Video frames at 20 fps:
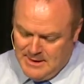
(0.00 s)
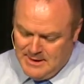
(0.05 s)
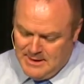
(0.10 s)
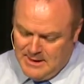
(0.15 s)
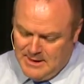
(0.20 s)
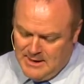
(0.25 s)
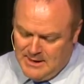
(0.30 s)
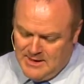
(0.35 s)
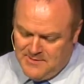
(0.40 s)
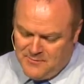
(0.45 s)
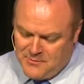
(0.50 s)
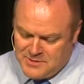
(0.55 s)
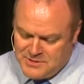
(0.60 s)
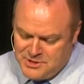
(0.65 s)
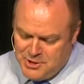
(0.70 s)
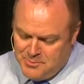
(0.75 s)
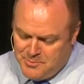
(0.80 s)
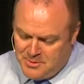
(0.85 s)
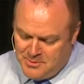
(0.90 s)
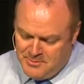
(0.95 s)
Uh, if we're
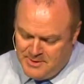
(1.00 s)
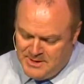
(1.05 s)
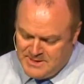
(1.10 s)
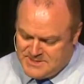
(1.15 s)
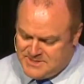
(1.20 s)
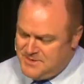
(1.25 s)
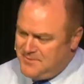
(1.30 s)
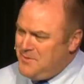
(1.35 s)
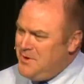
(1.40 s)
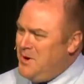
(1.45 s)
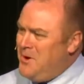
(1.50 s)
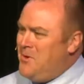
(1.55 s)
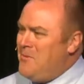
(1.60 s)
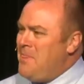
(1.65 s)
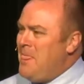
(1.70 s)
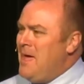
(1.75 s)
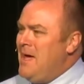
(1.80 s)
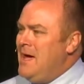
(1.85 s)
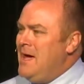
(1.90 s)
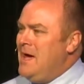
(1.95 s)
too permissive, you know,
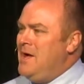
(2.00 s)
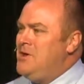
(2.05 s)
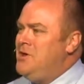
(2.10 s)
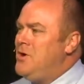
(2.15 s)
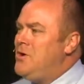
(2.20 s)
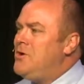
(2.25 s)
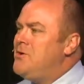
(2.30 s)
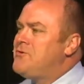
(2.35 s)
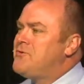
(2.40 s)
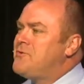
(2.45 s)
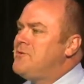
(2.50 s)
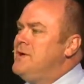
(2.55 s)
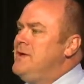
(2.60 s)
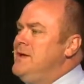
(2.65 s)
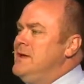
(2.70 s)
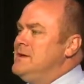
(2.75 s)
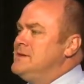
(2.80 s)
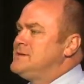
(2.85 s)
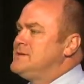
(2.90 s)
adultery and